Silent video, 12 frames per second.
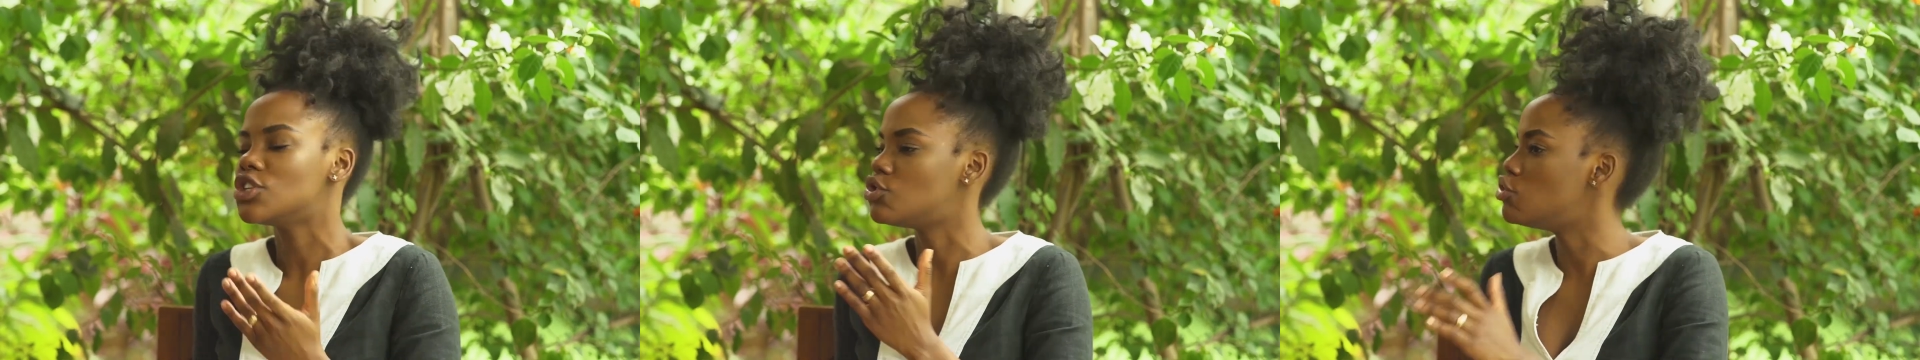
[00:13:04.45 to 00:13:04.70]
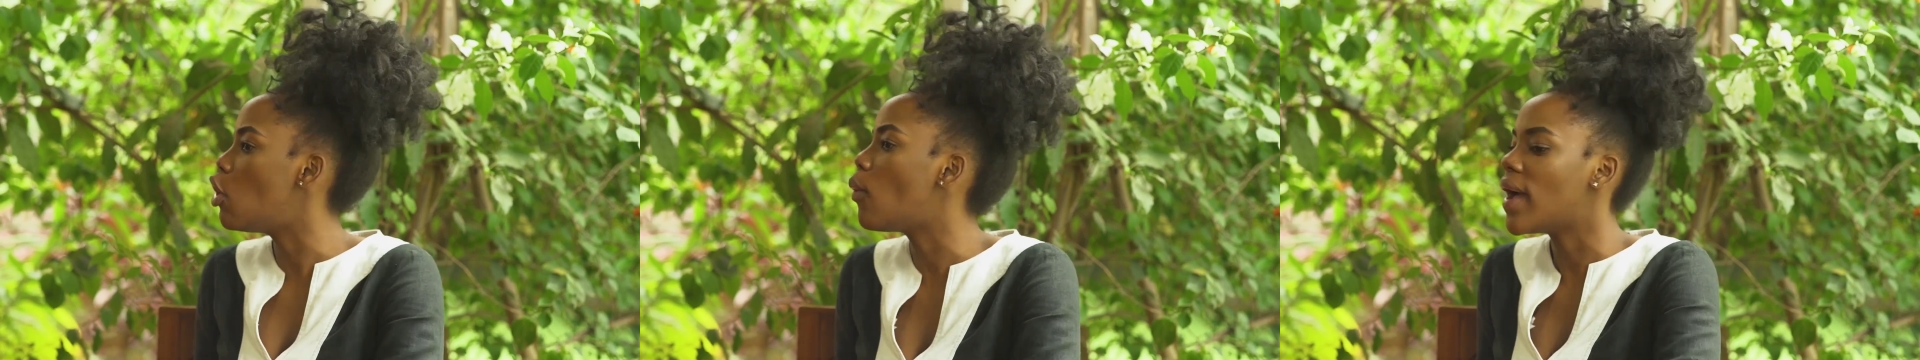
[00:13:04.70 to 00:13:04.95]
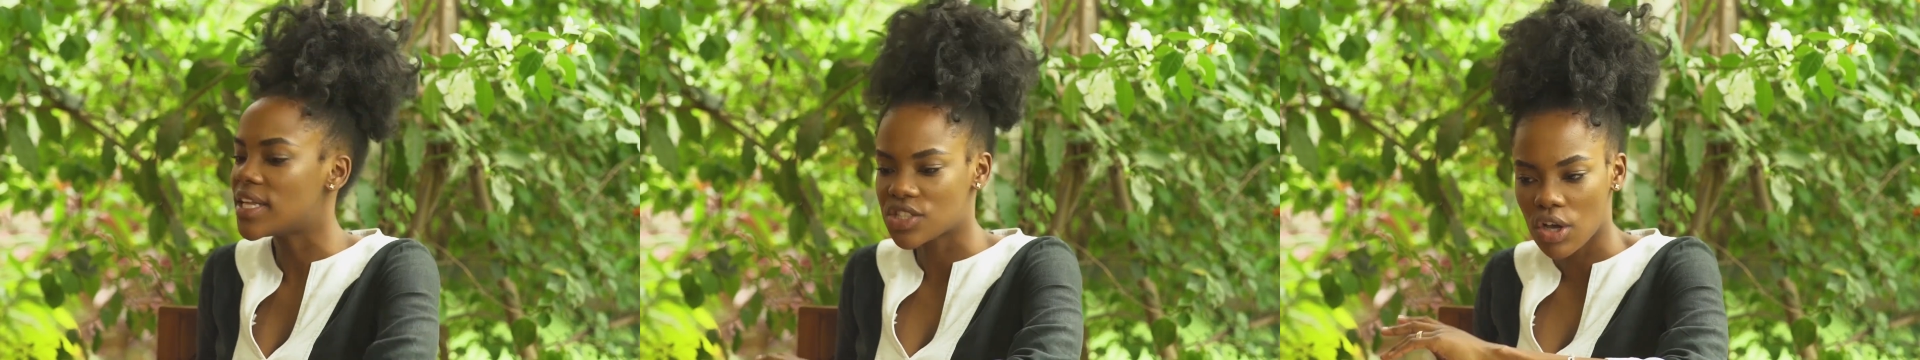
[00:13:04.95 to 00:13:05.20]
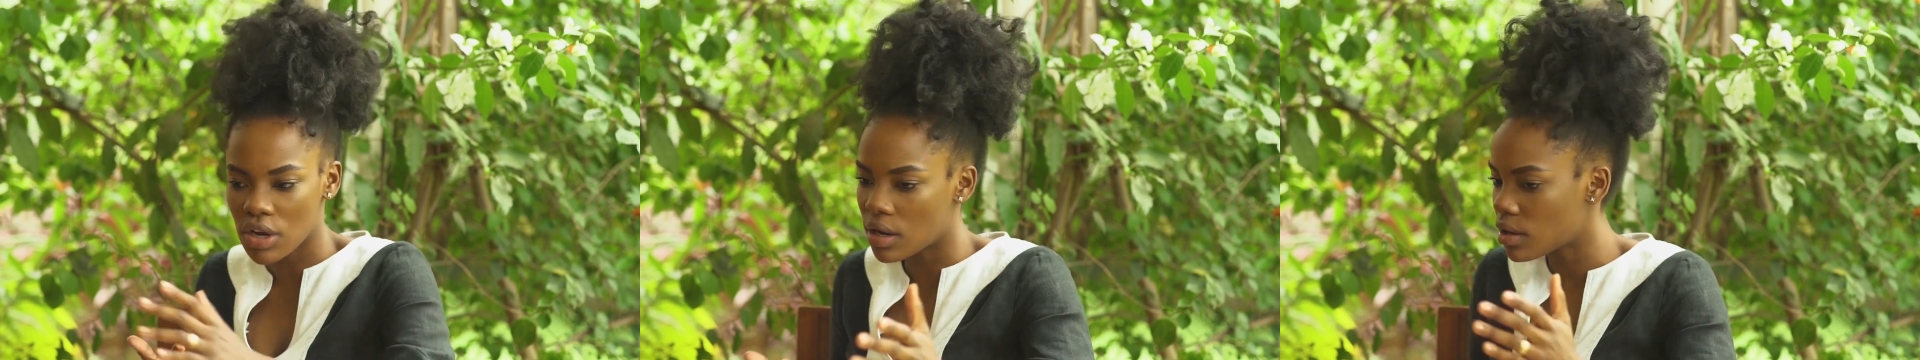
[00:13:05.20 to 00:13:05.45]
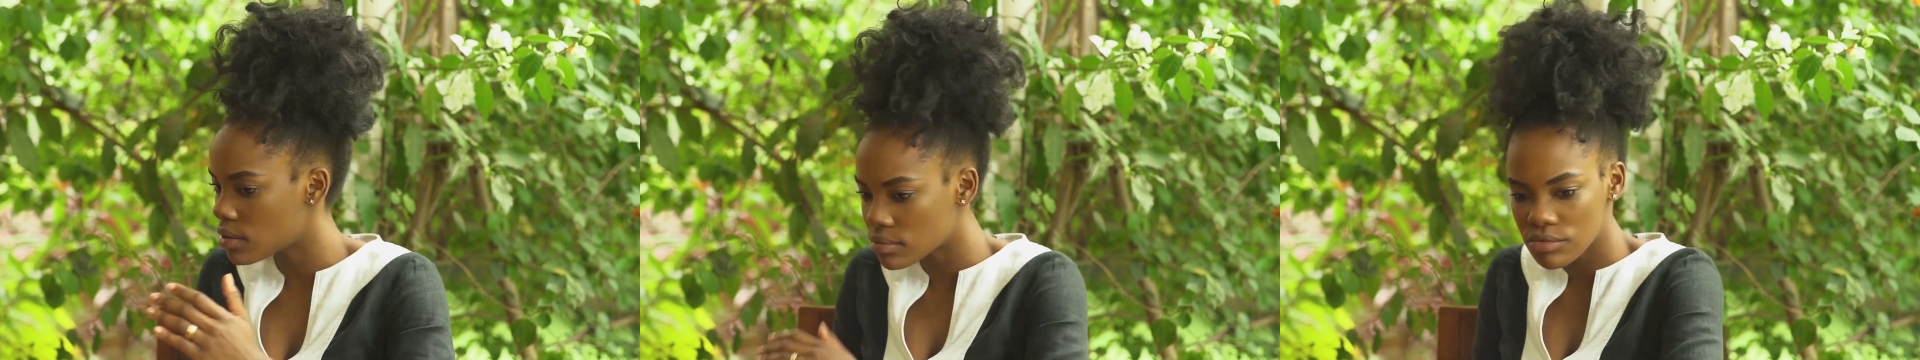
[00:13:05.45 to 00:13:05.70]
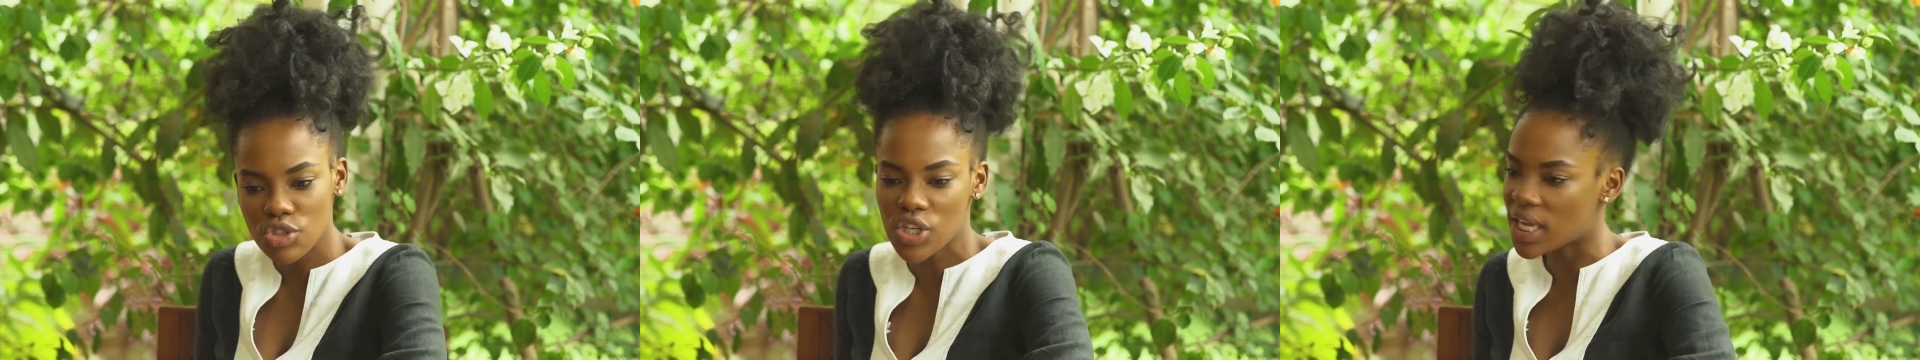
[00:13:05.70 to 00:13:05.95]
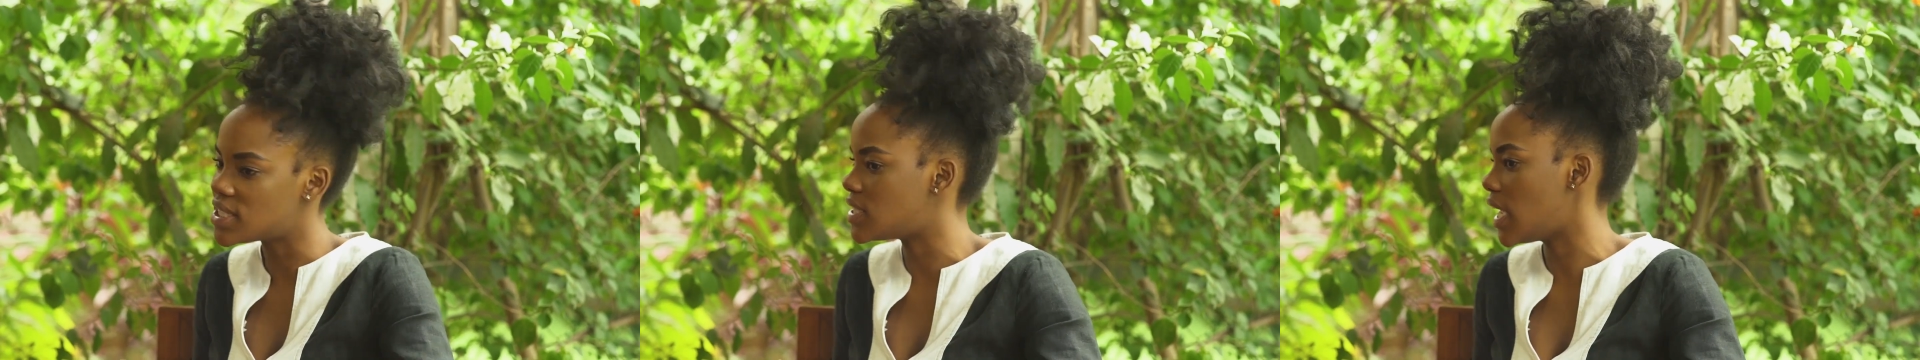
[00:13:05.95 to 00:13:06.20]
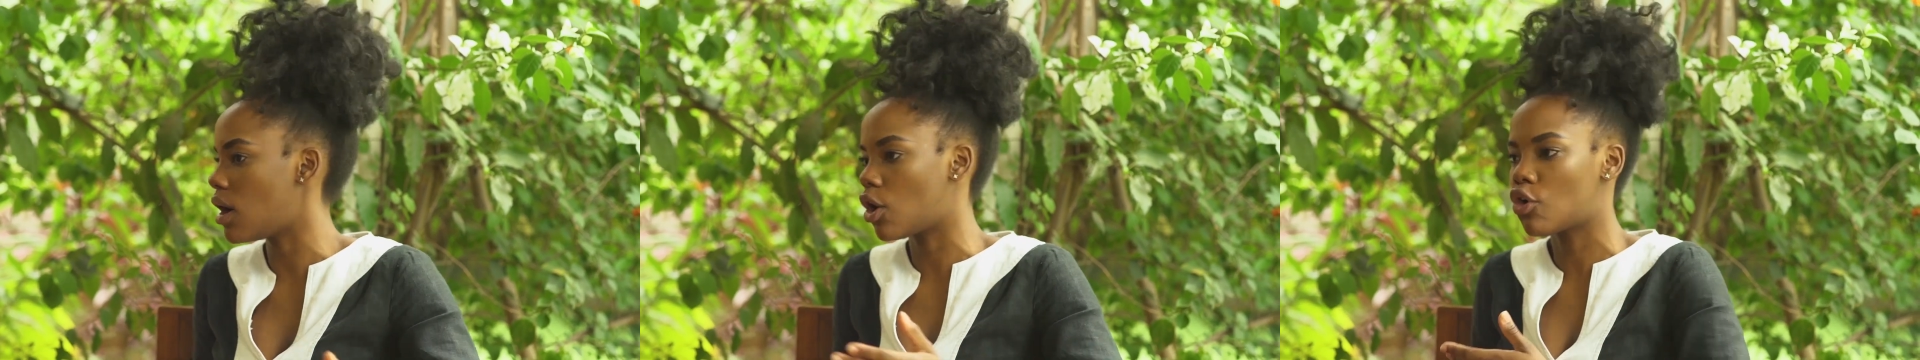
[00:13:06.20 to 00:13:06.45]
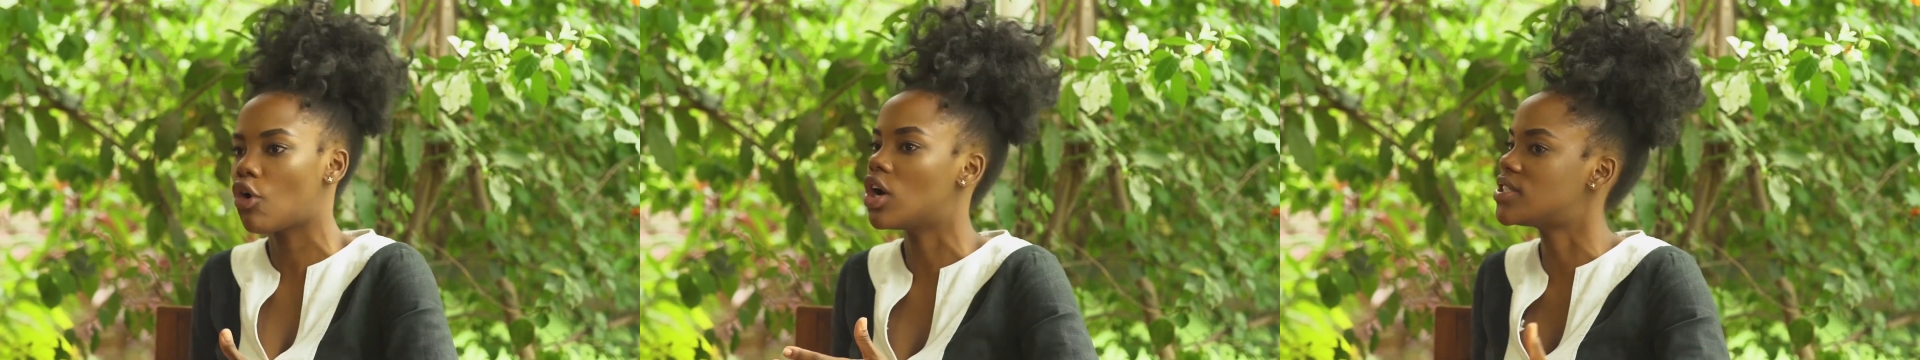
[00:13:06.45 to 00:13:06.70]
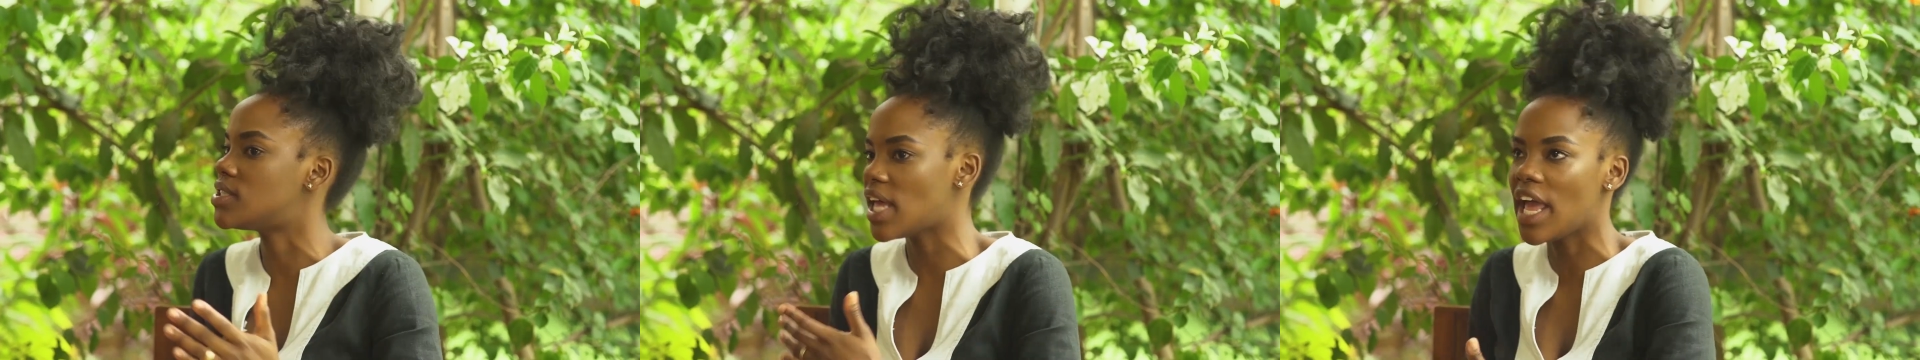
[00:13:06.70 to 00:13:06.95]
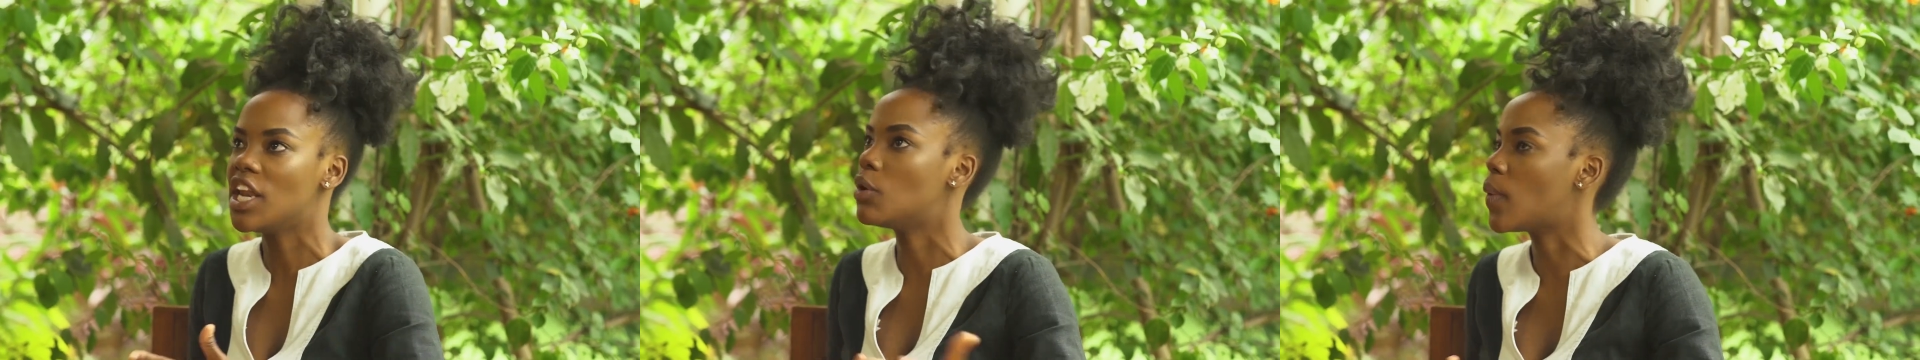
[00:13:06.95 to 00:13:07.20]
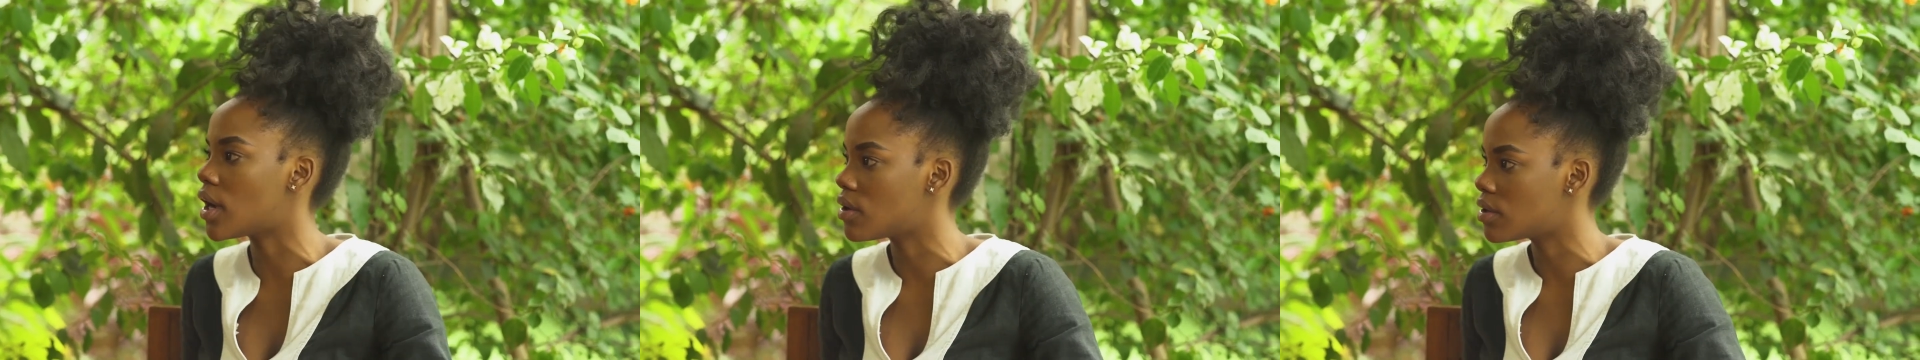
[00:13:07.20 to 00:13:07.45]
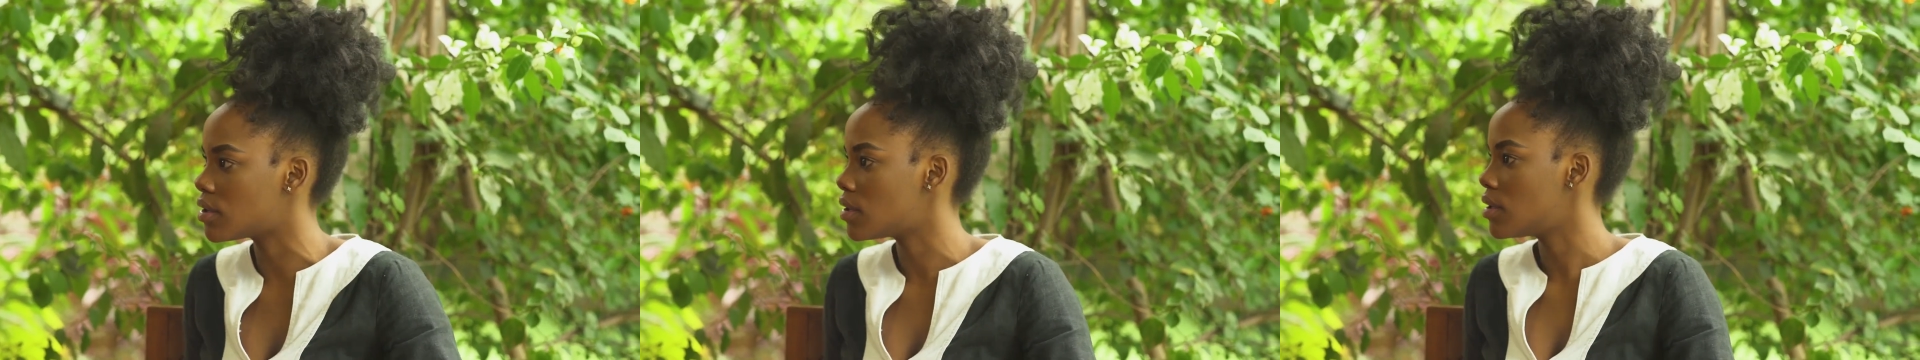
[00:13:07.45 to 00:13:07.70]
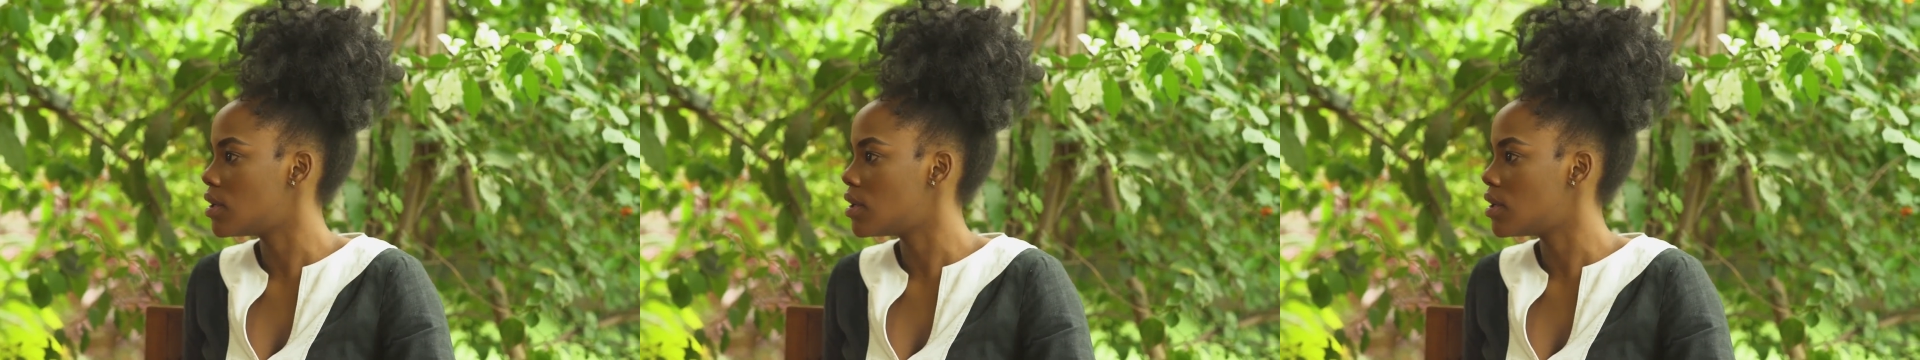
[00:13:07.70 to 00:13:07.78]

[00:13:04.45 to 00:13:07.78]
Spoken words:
there's no way it's going to translate across anywhere.